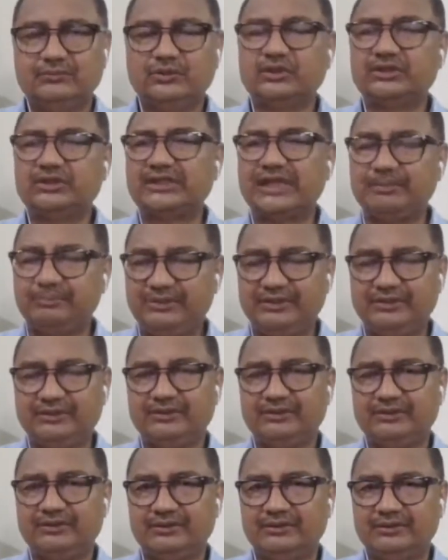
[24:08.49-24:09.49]
not happy
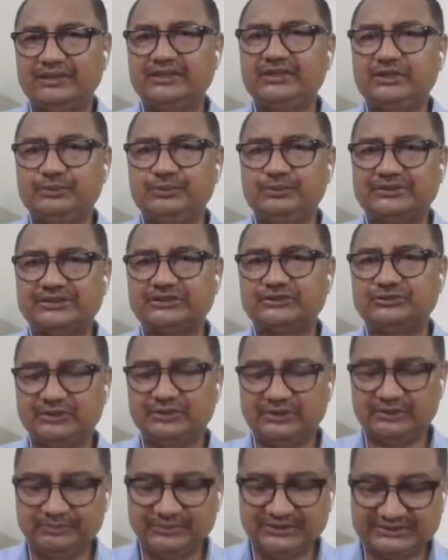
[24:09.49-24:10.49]
and he was
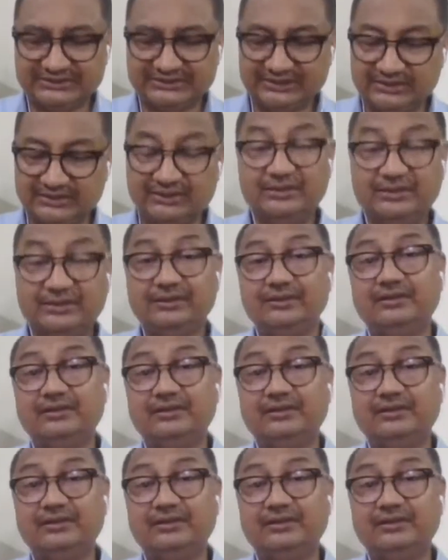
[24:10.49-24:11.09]
actually busy